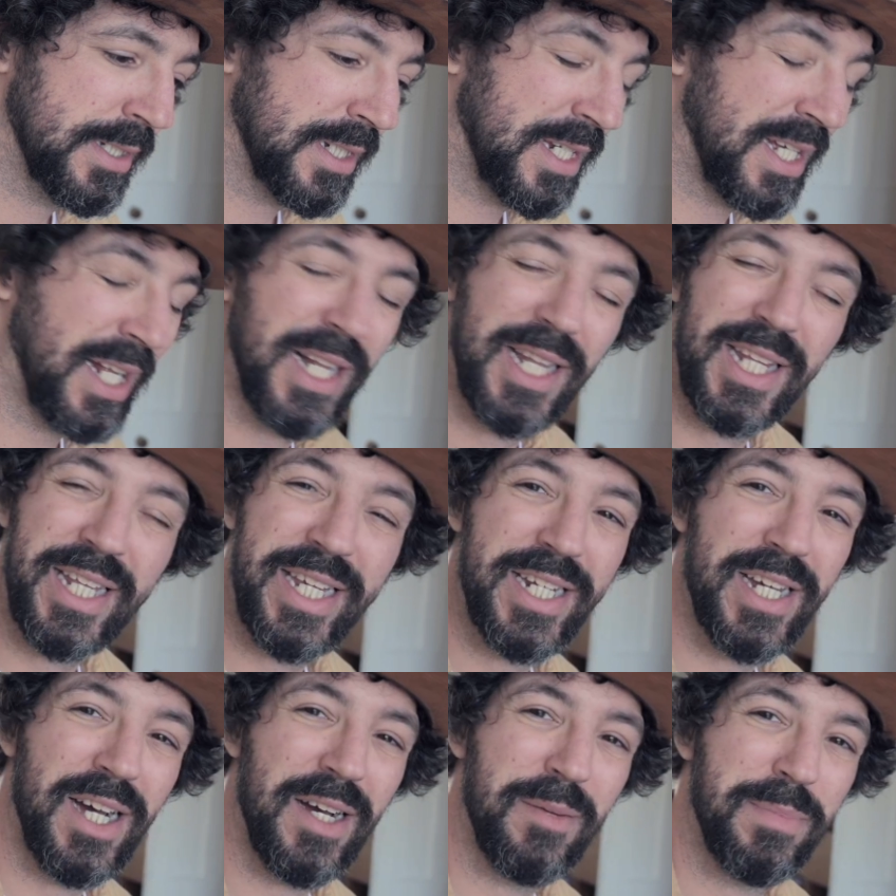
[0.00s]

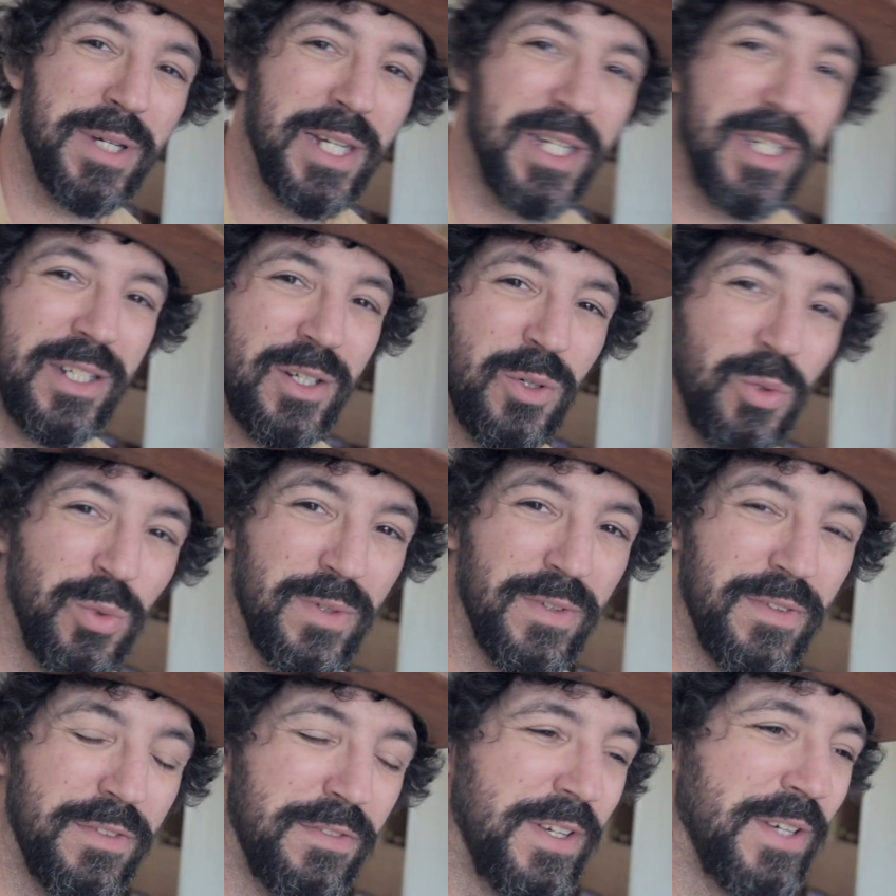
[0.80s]
clean up all
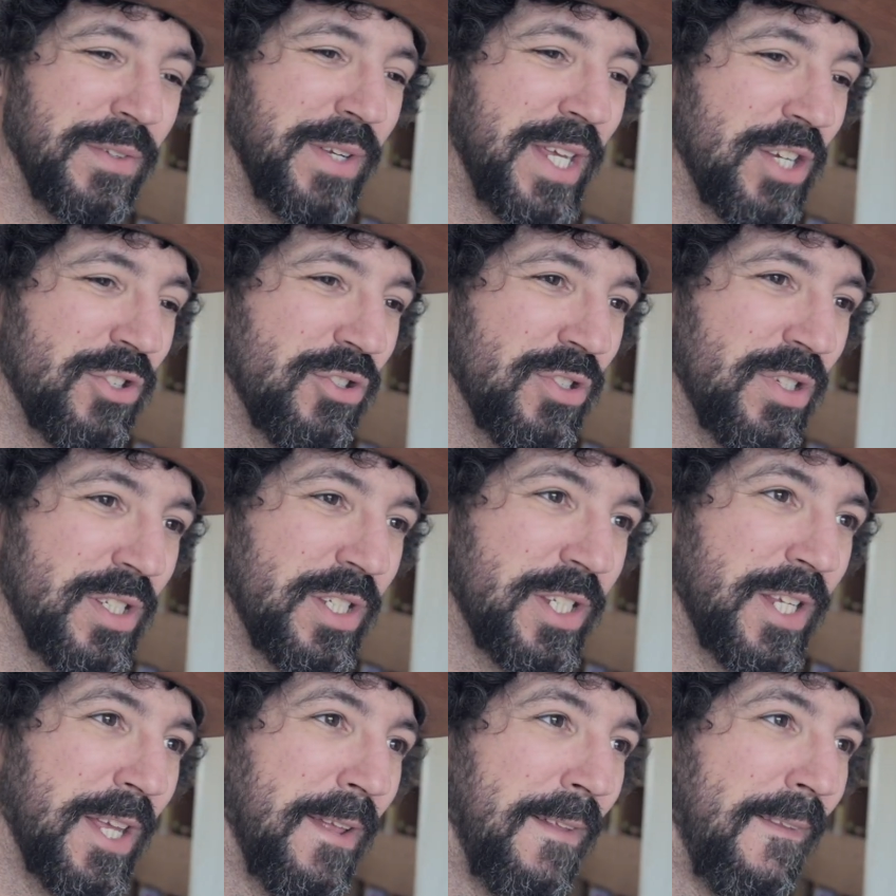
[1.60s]
of the
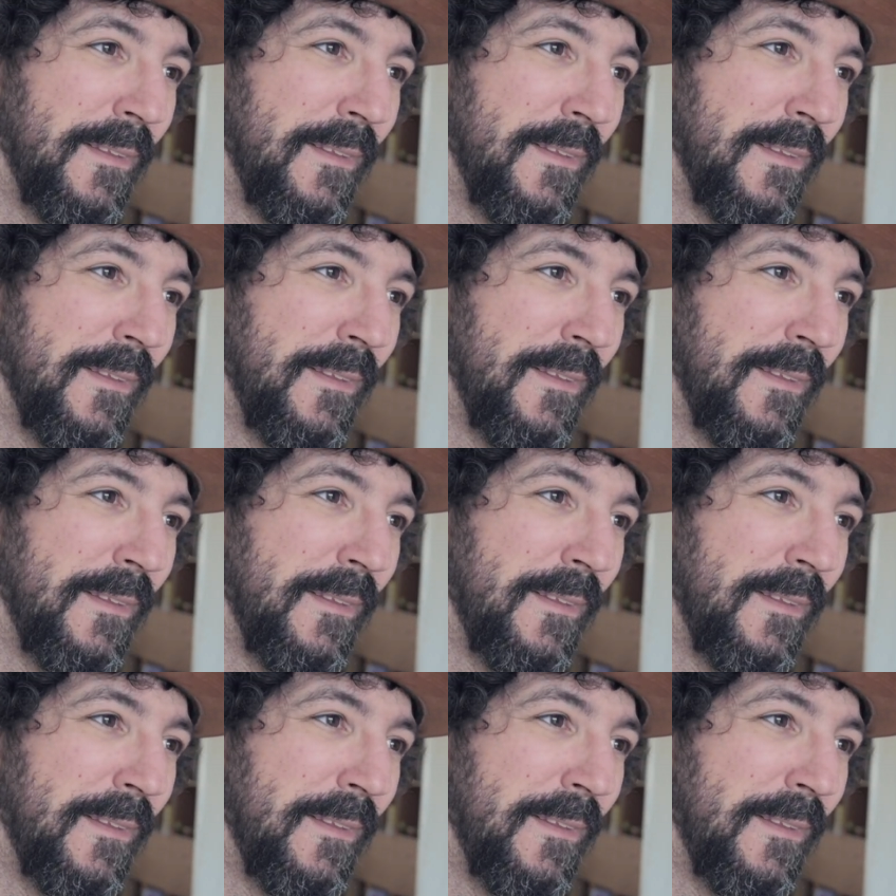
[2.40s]
foundations,